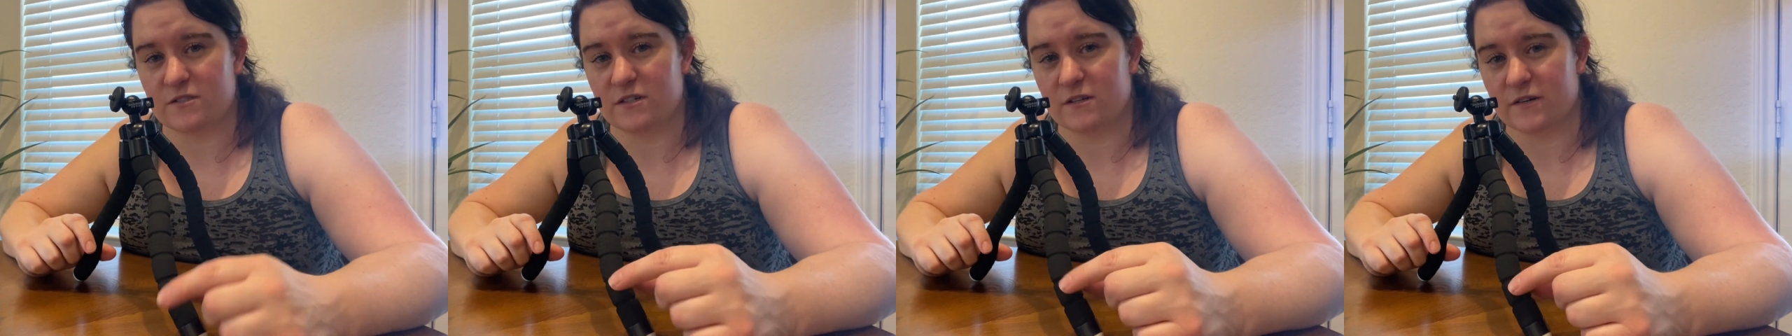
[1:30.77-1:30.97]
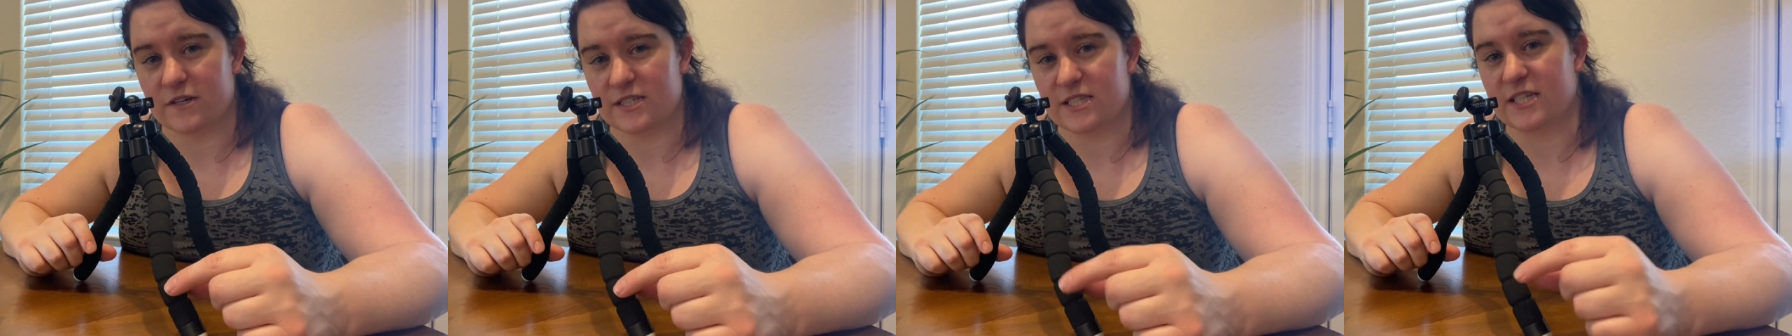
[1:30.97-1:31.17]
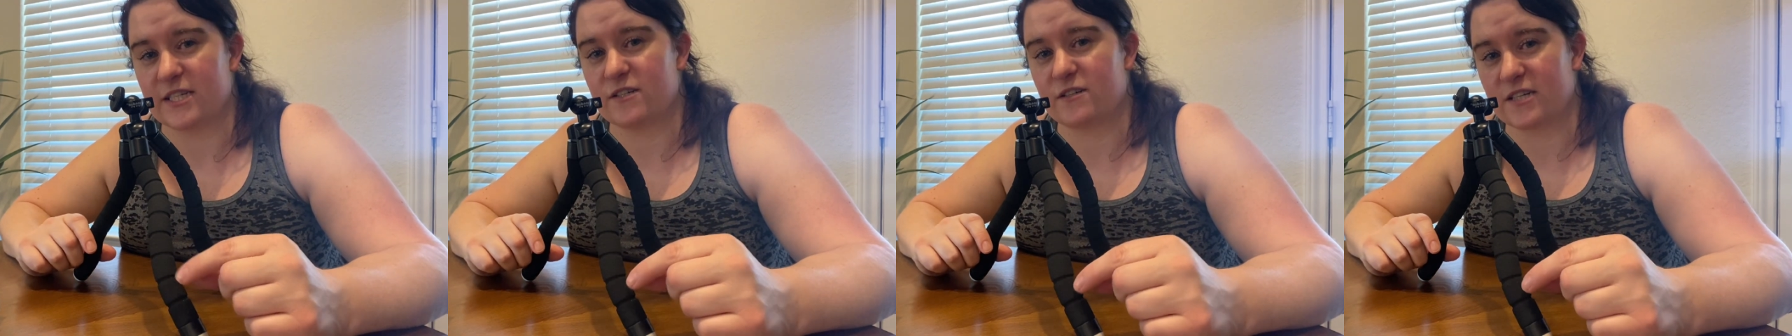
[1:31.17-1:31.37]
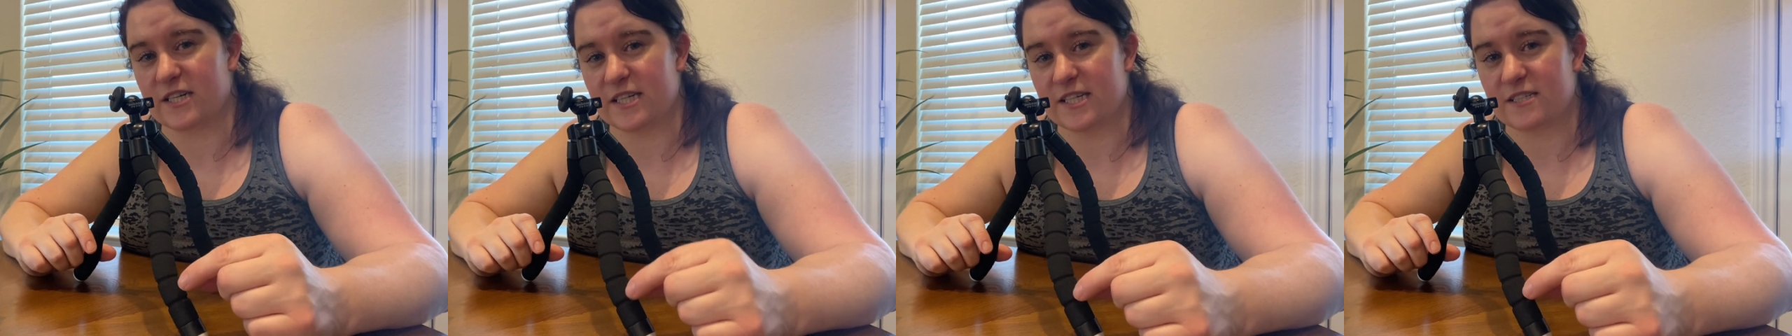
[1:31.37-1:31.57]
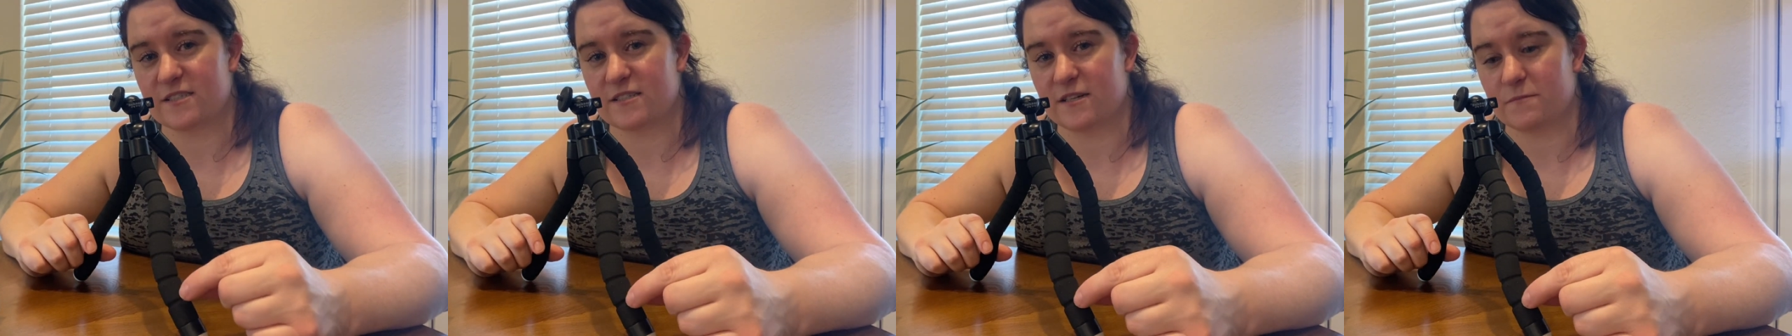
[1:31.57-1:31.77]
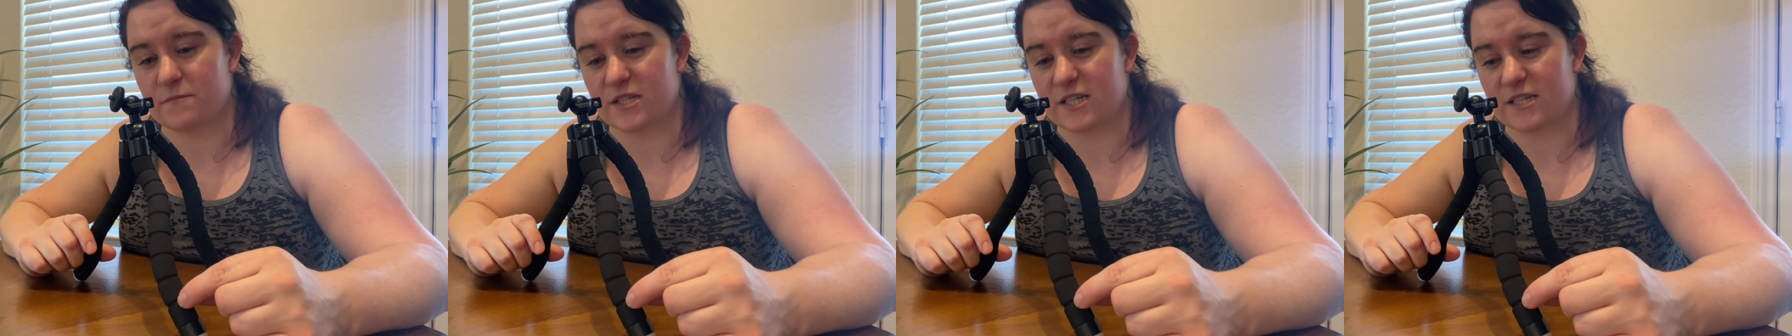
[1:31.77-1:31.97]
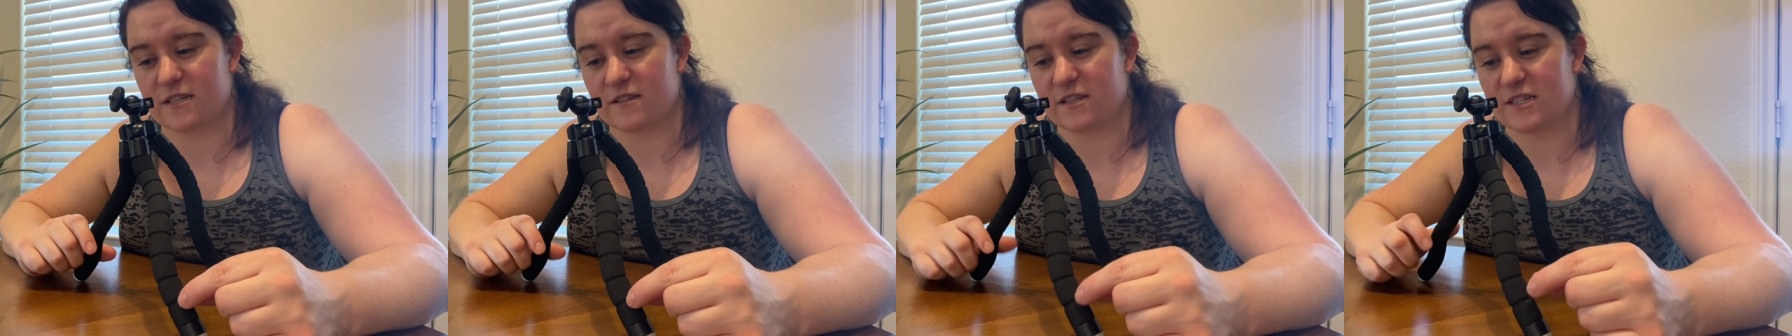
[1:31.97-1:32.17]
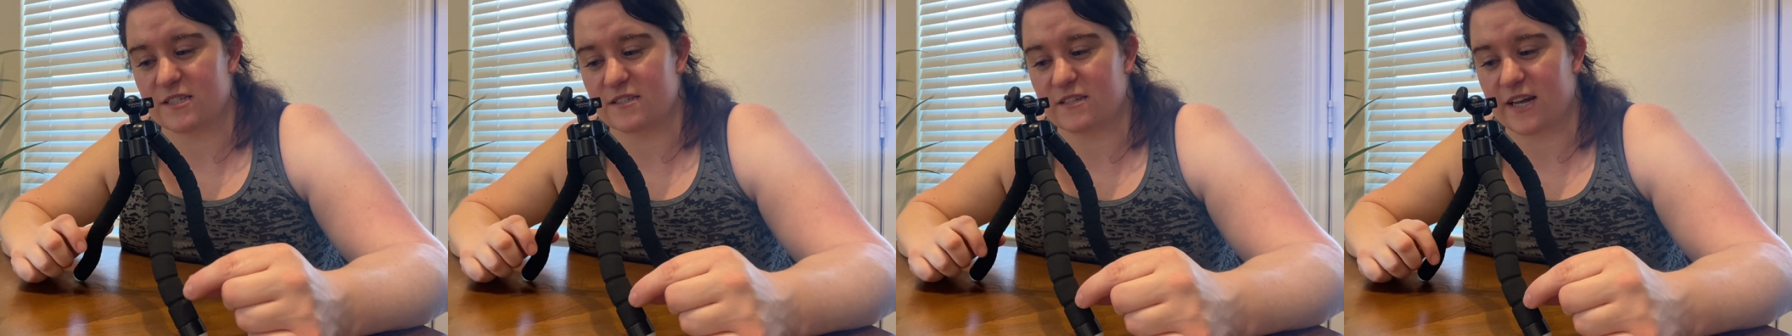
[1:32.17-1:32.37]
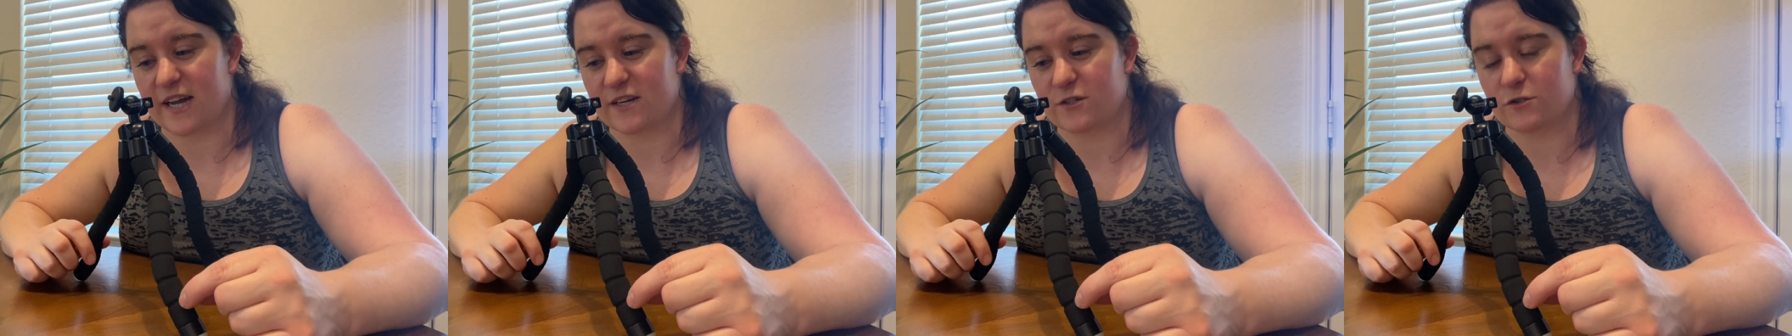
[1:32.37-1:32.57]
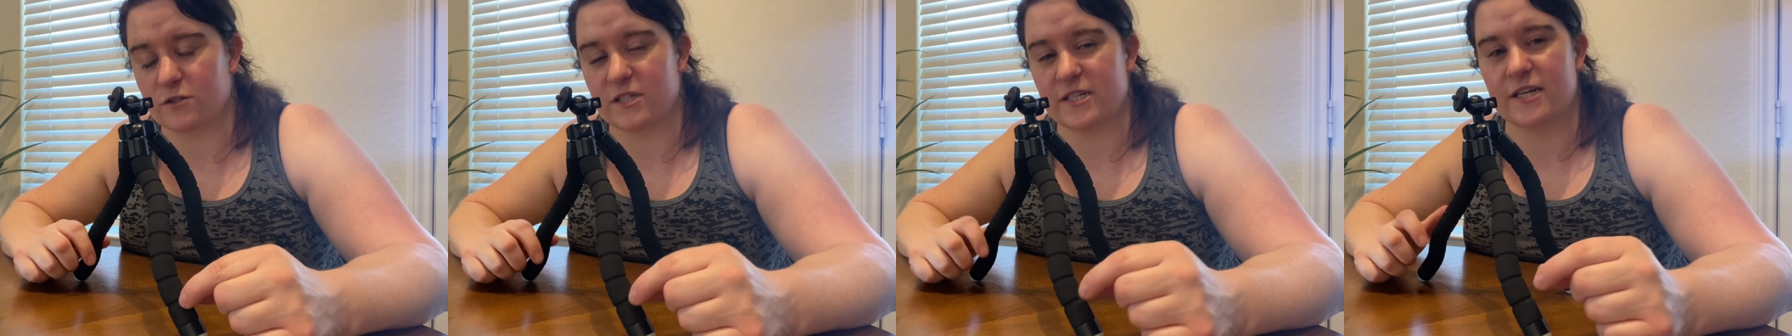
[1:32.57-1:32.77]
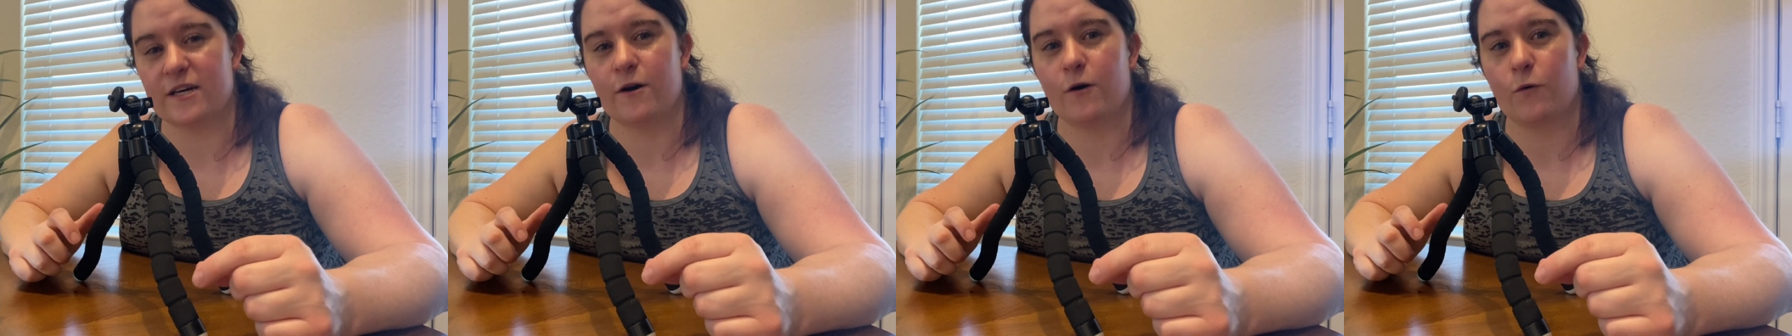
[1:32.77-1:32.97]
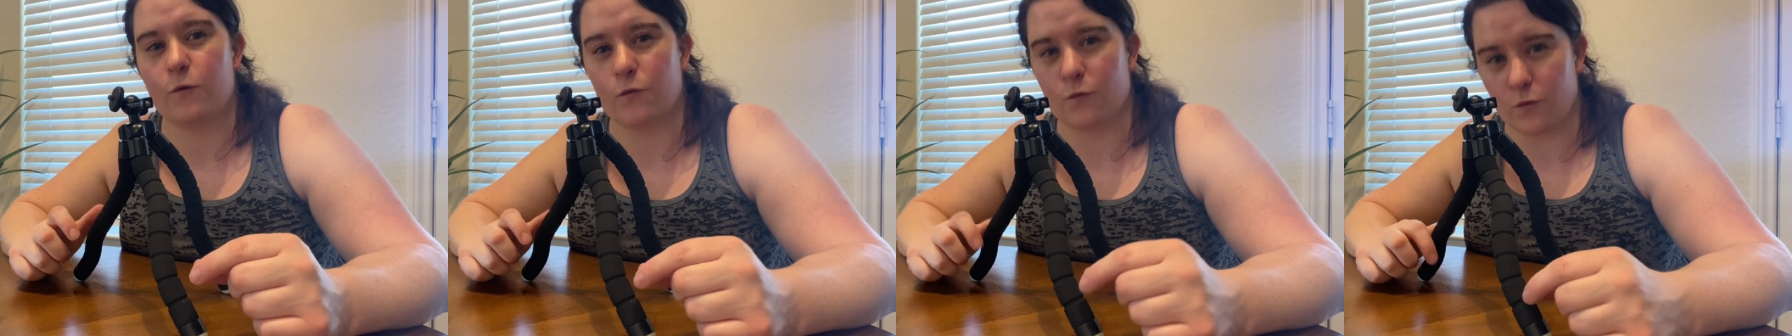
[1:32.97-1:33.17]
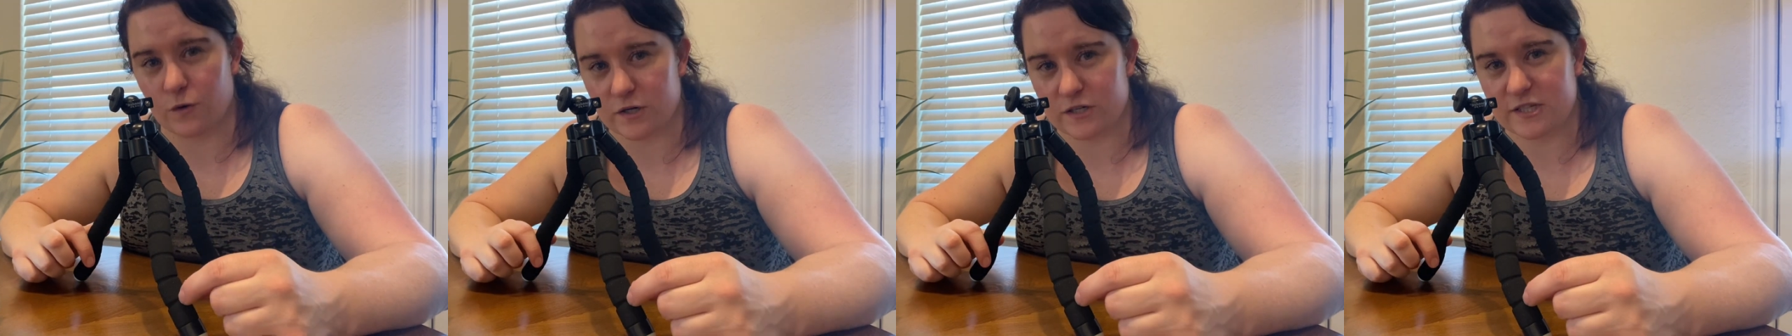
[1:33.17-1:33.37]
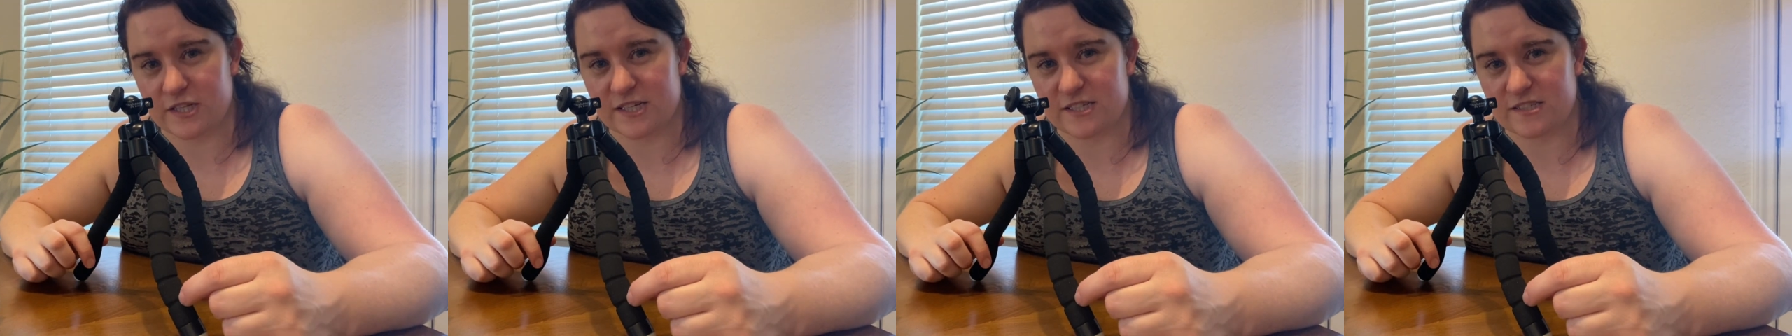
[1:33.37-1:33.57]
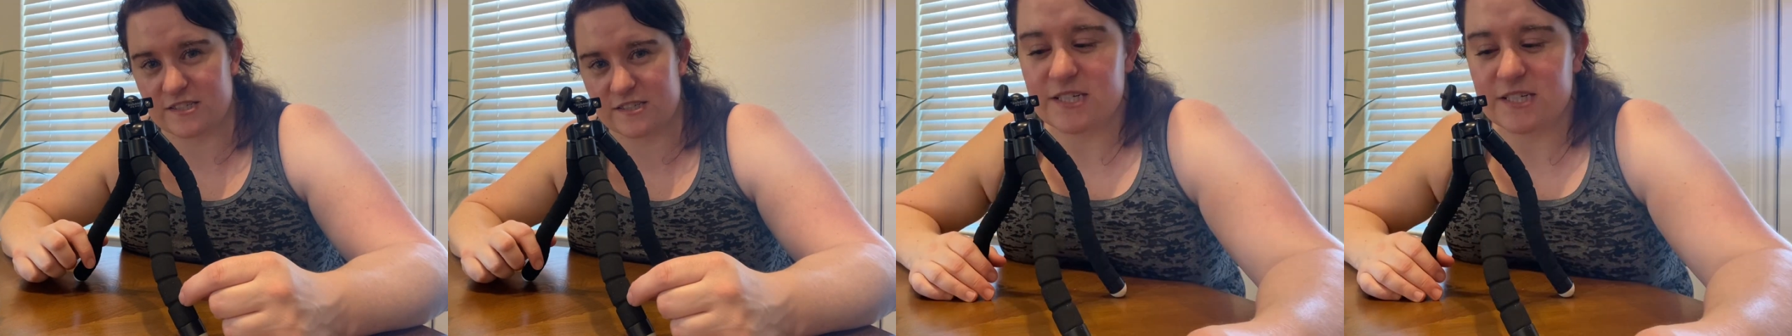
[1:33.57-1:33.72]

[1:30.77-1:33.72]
knowing that you're getting something that is actually worth it.